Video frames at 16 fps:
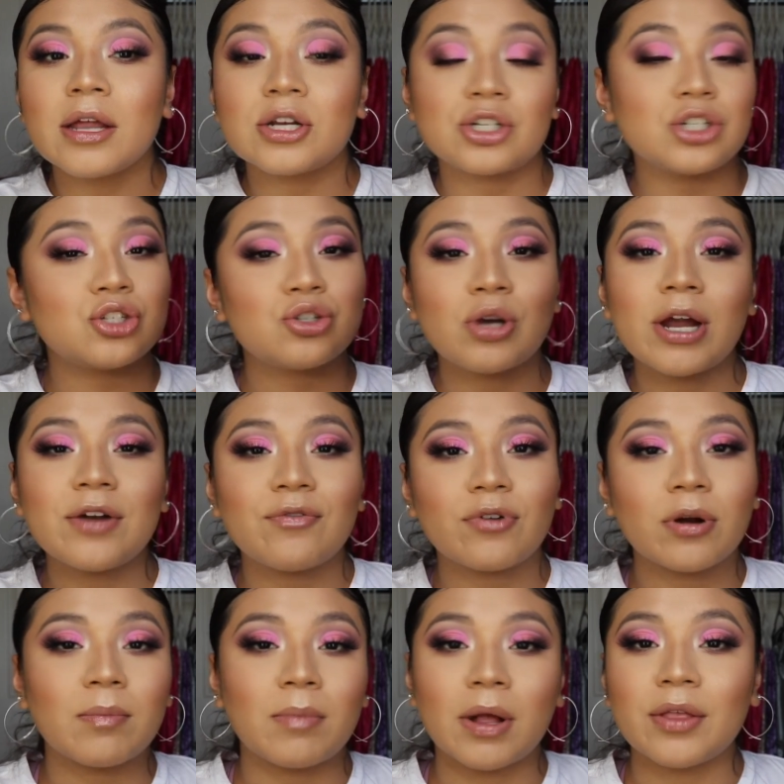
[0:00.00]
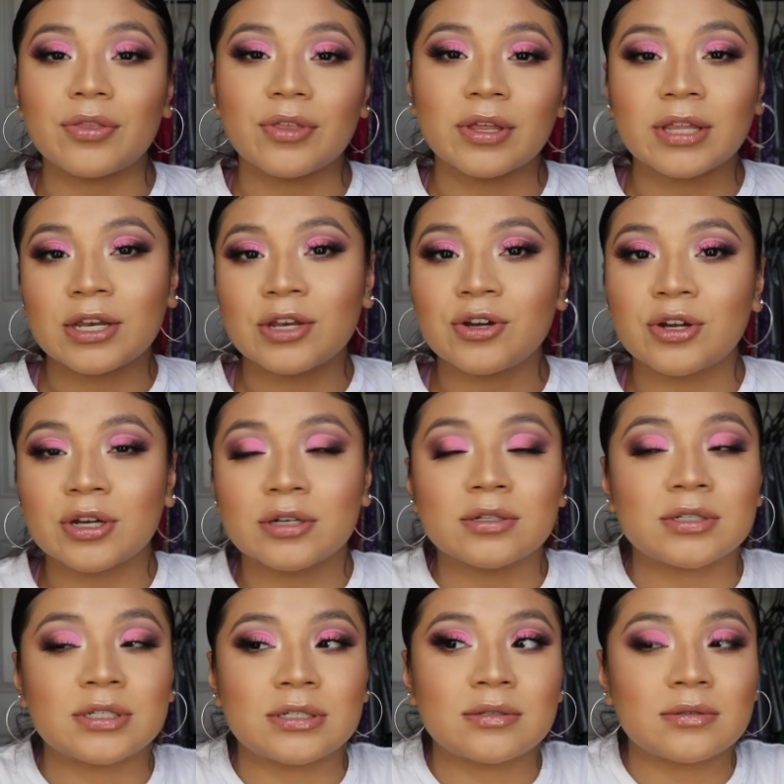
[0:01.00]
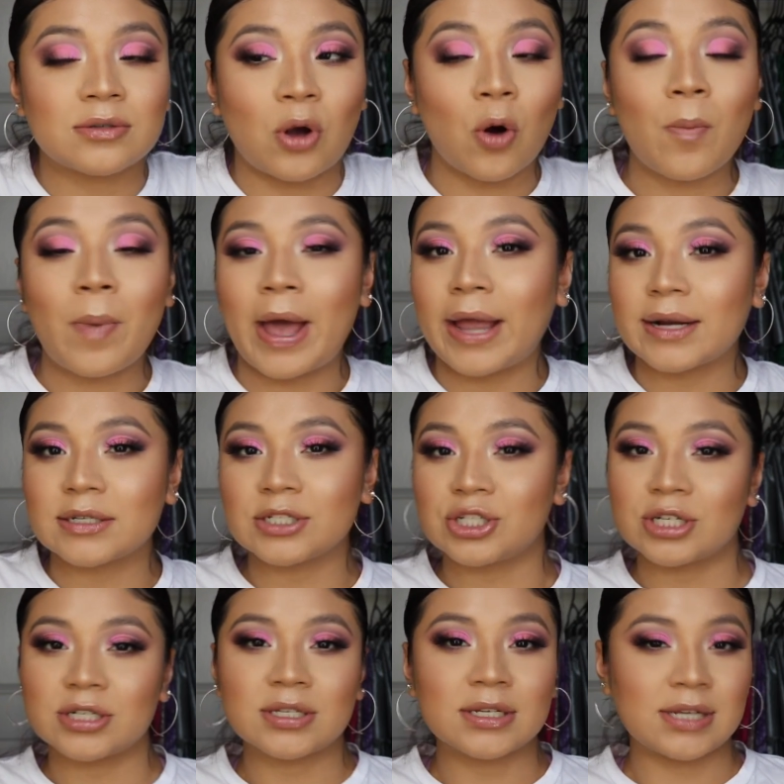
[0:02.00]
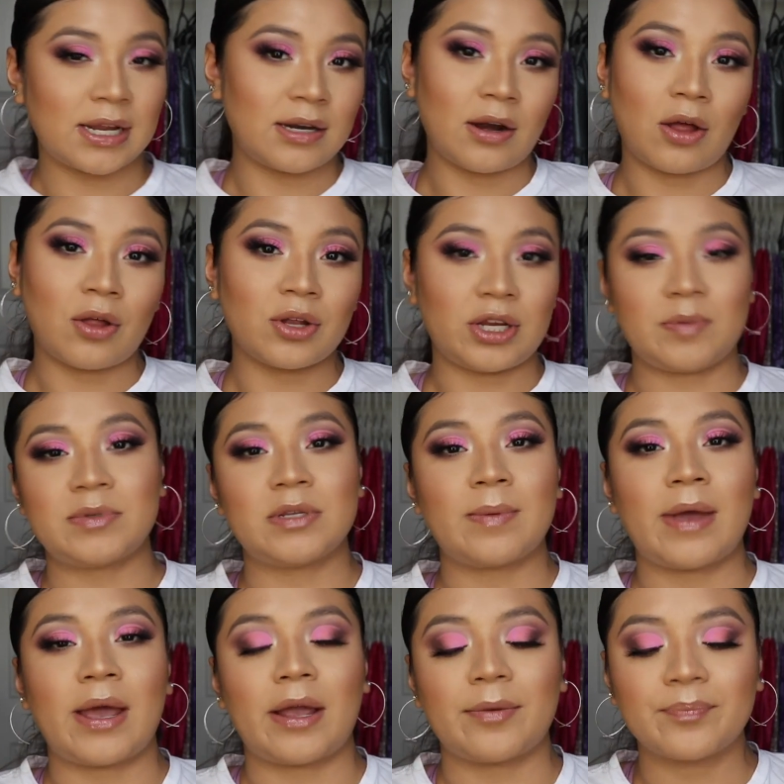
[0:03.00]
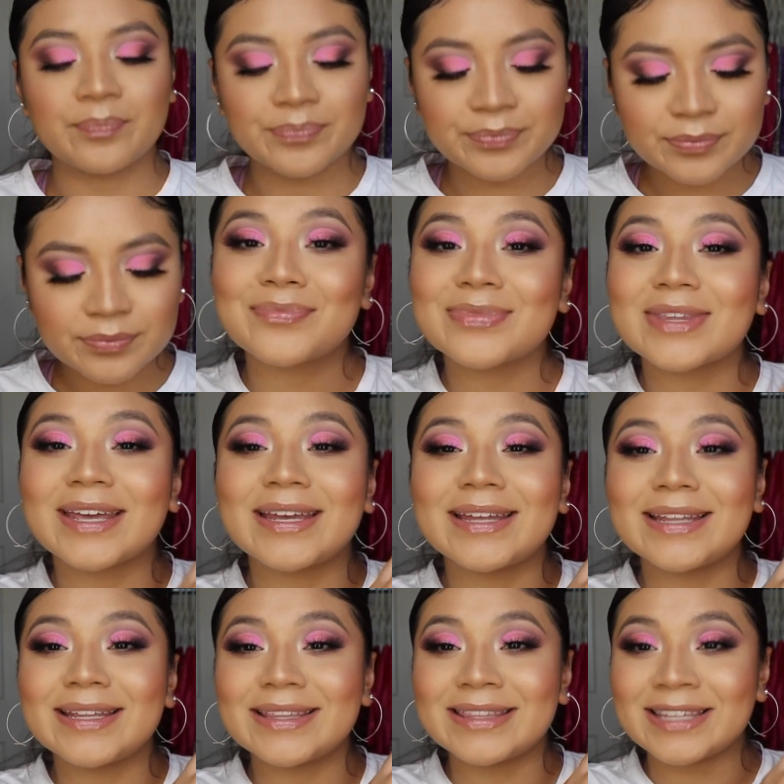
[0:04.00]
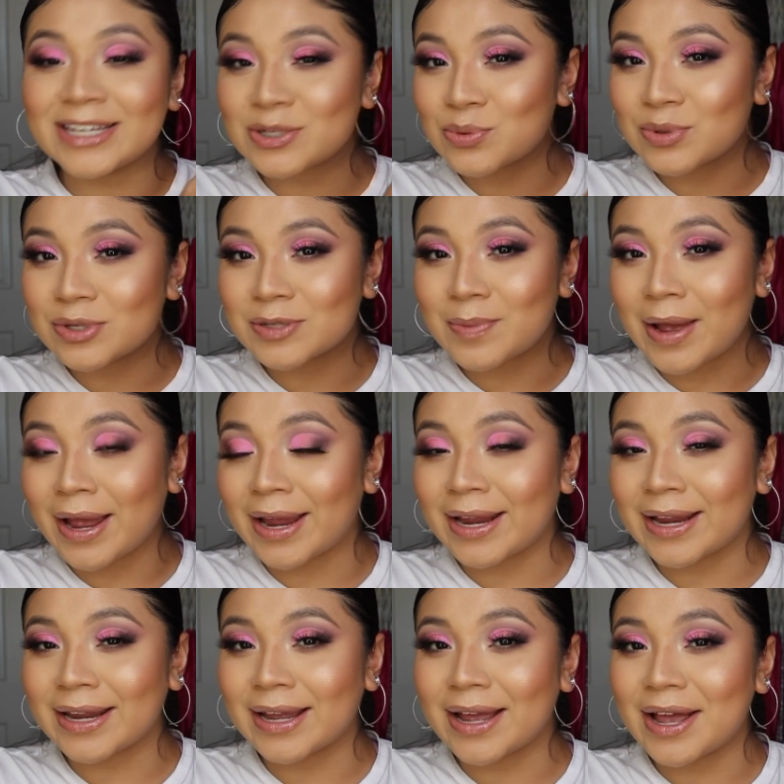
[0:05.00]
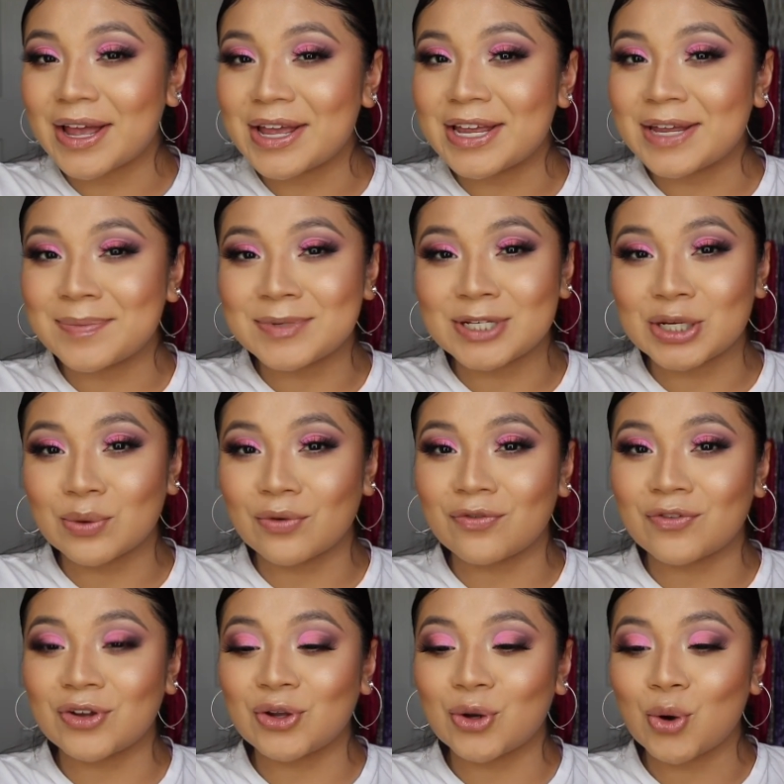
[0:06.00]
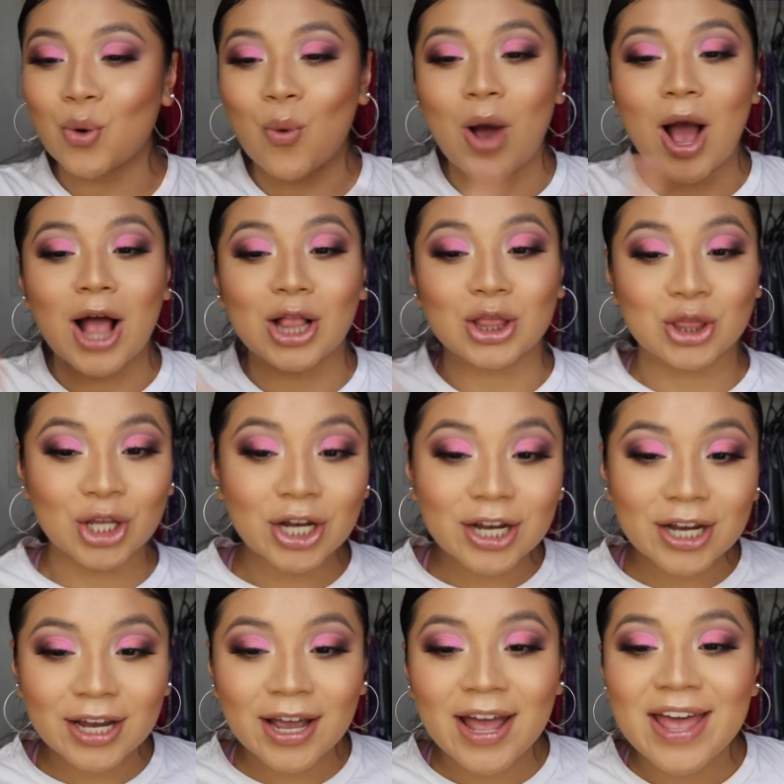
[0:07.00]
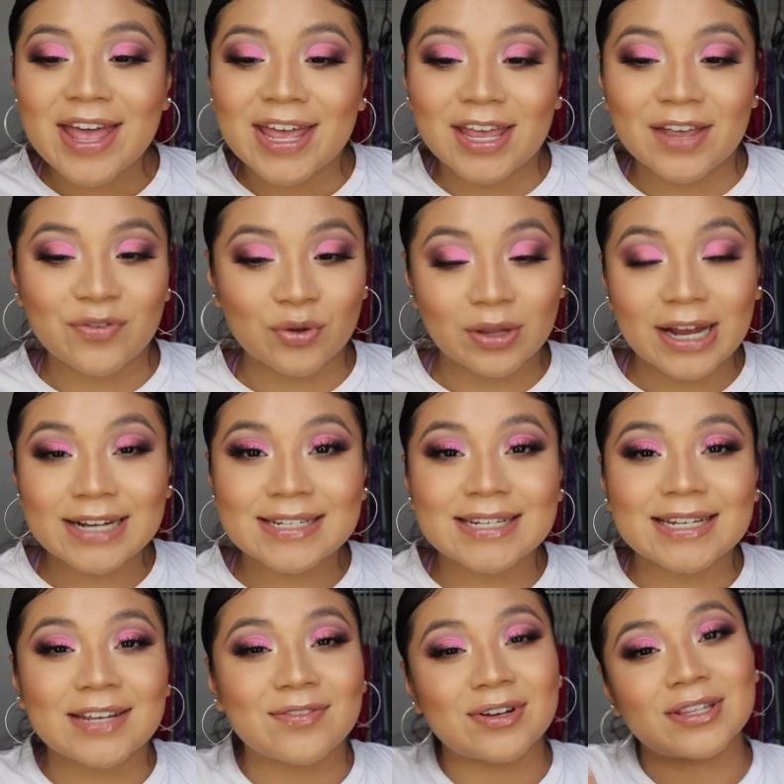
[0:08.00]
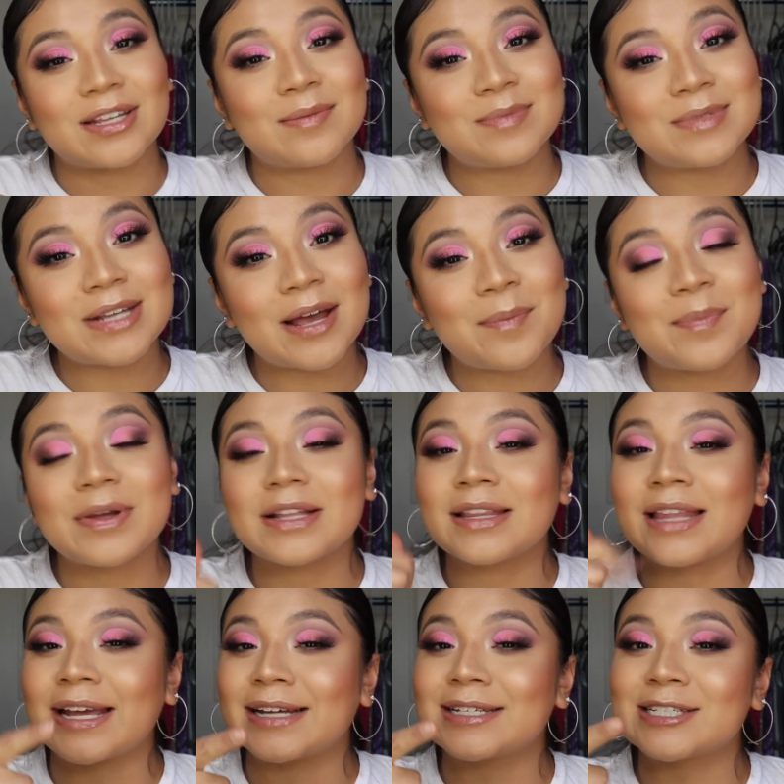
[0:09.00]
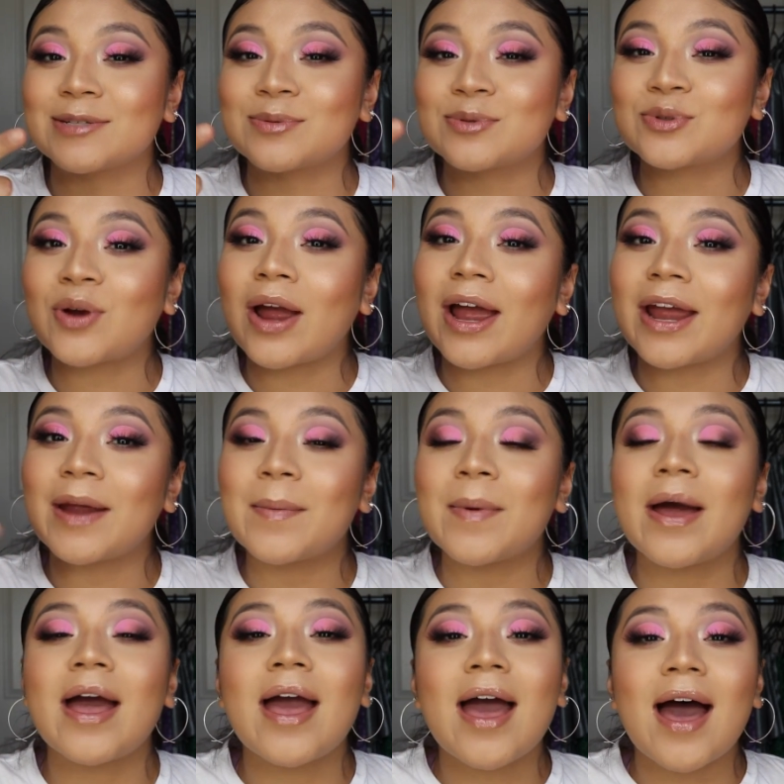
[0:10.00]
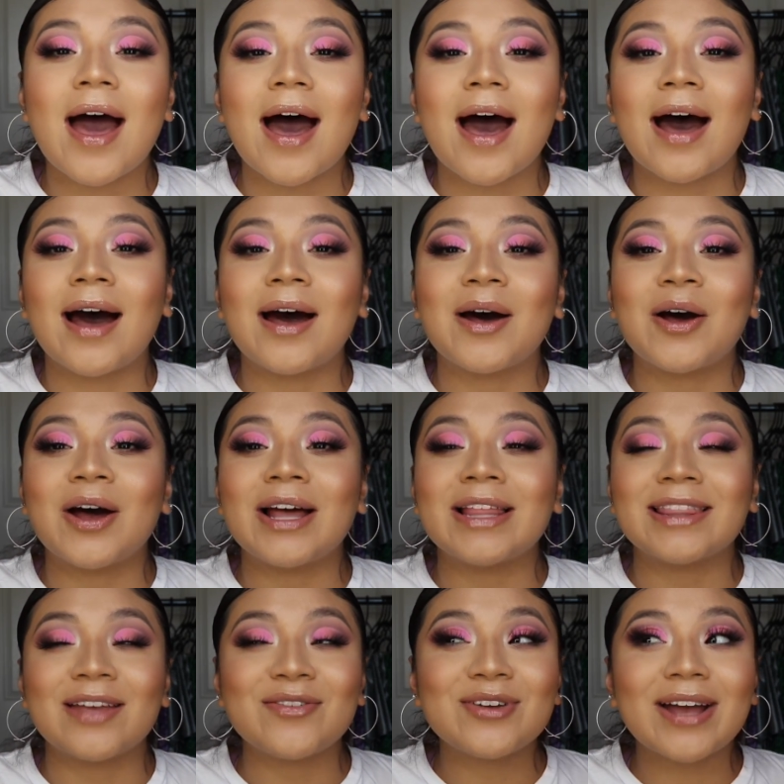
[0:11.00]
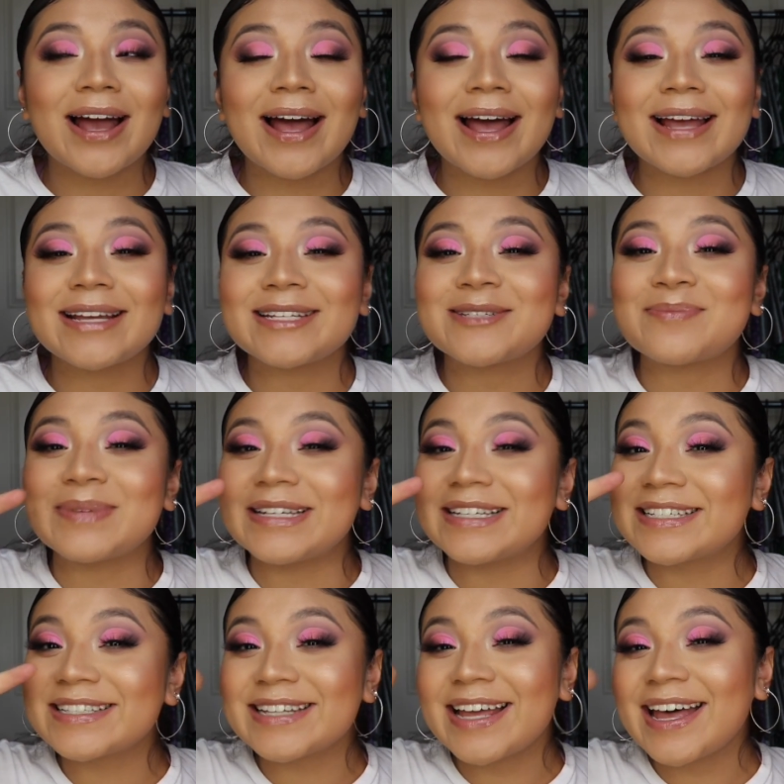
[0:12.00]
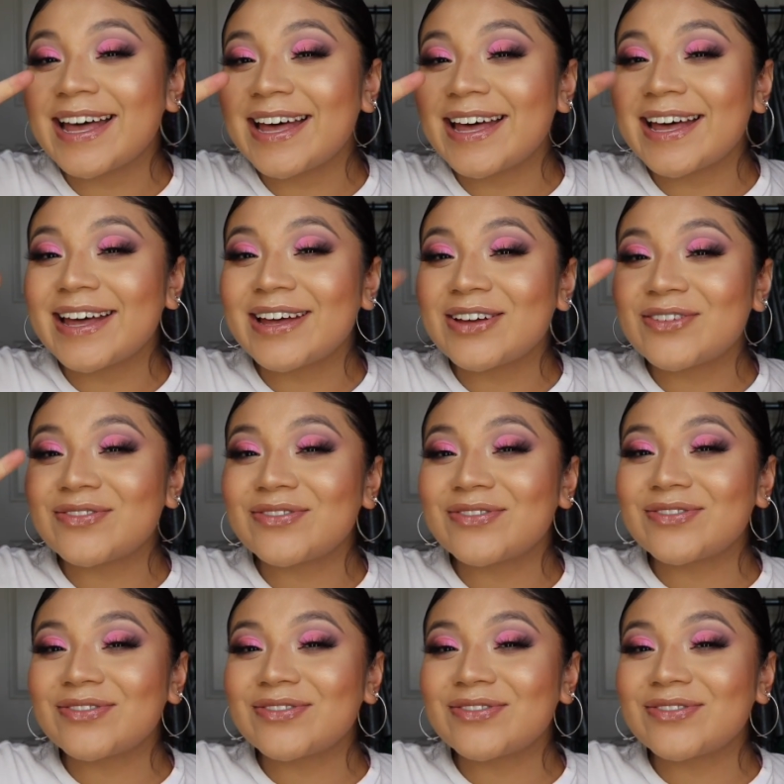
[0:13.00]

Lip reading: Just try it for a month and then you can go back to just a $10 Ipsy bag. This was my Ipsy review look. If you liked it, give it a thumbs up, like and subscribe. I love you guys. Peace and love.